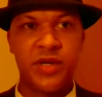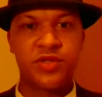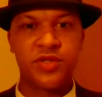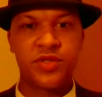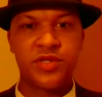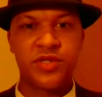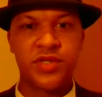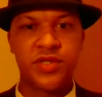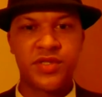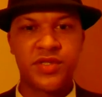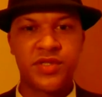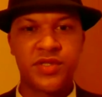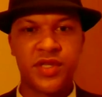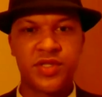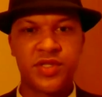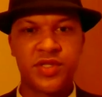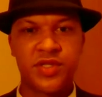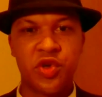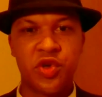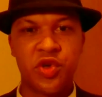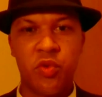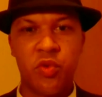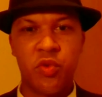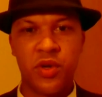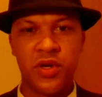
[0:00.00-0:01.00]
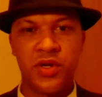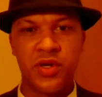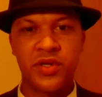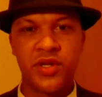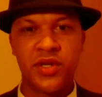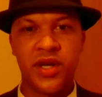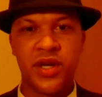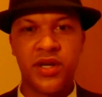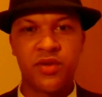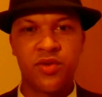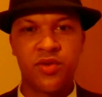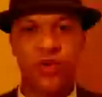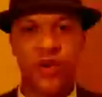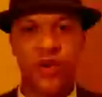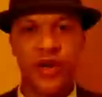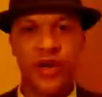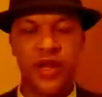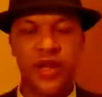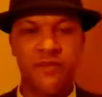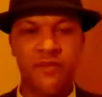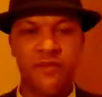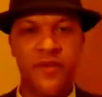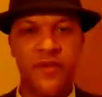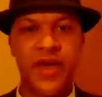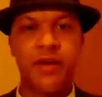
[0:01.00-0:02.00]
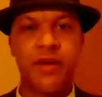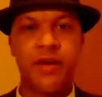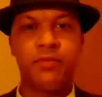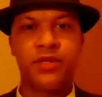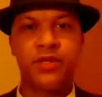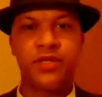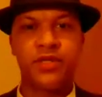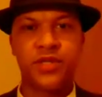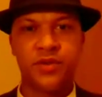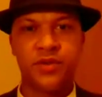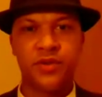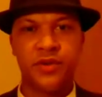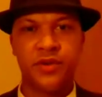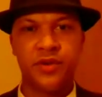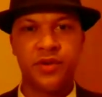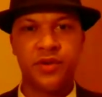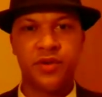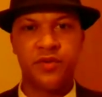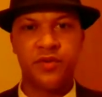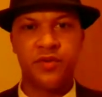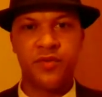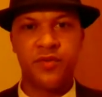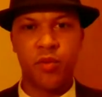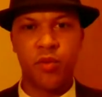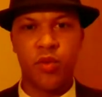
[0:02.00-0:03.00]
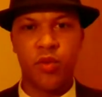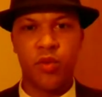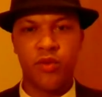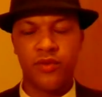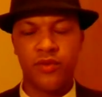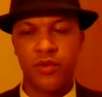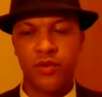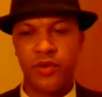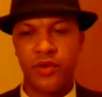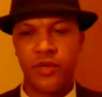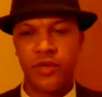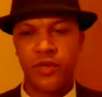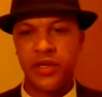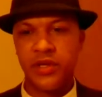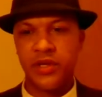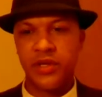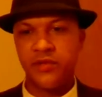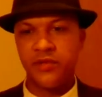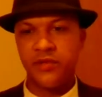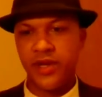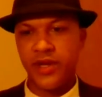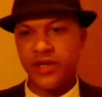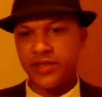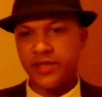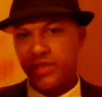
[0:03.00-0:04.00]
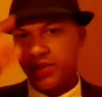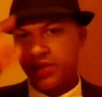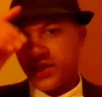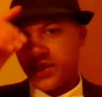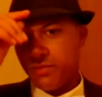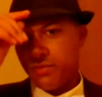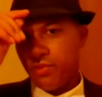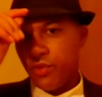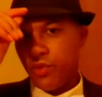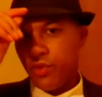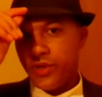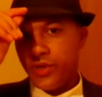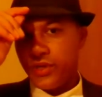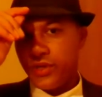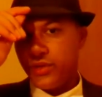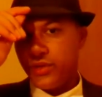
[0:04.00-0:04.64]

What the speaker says: since they still weren't done creating fat material for Wolverine fans at that point.